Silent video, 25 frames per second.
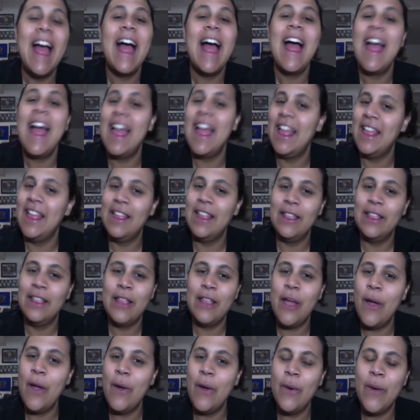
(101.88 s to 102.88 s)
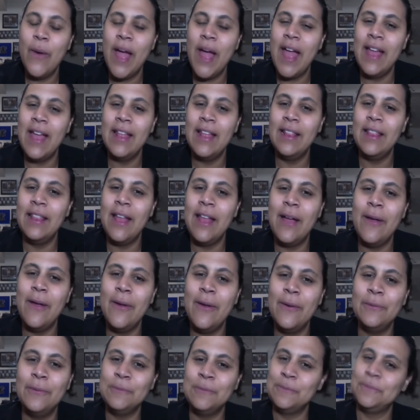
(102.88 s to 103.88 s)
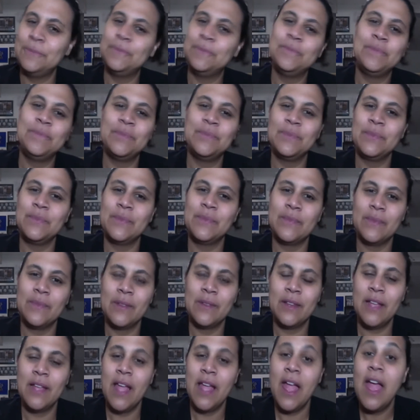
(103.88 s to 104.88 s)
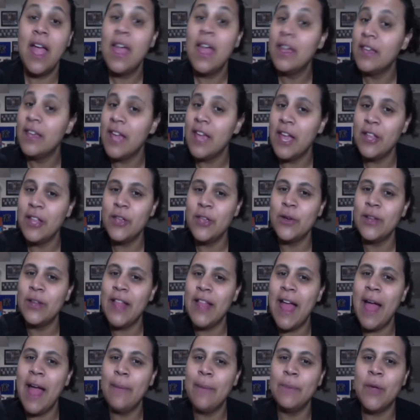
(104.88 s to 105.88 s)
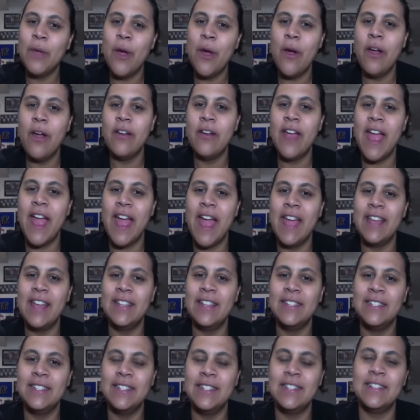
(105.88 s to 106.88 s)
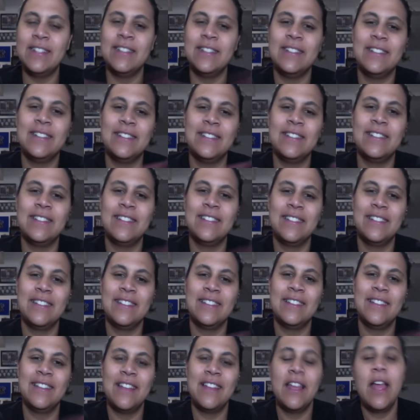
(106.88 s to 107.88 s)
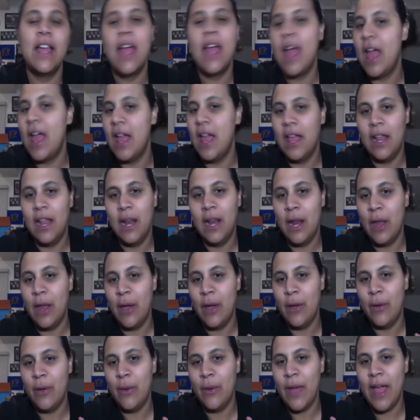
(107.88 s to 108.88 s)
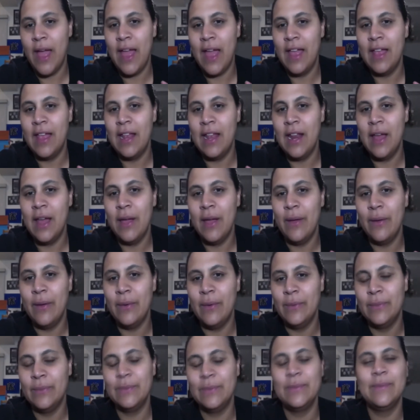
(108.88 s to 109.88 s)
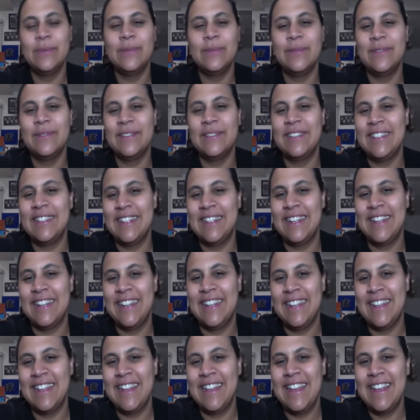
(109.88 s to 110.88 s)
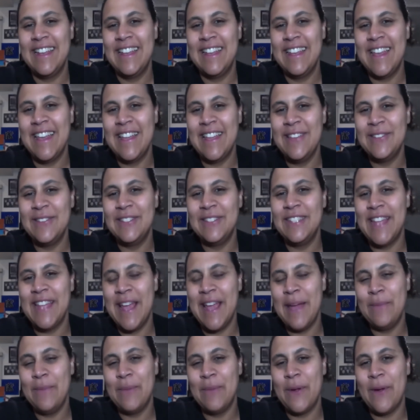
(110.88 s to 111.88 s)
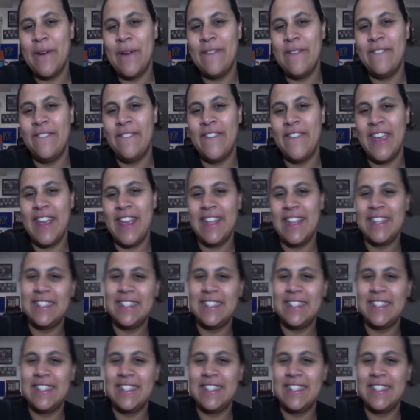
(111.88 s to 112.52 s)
Hello, hello. Can you clap your hands? Hello, hello. Can you stamp your feet?